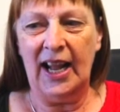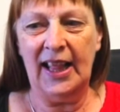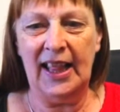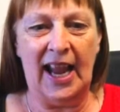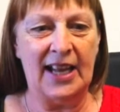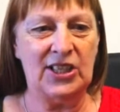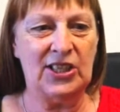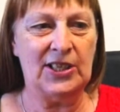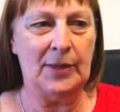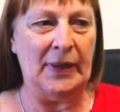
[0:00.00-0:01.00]
that
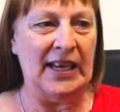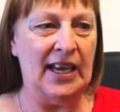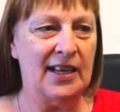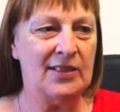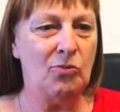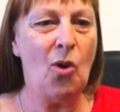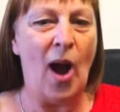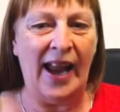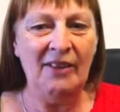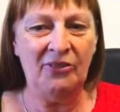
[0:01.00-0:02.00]
to be his
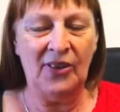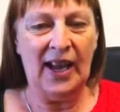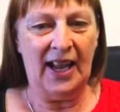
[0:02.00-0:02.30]
wife,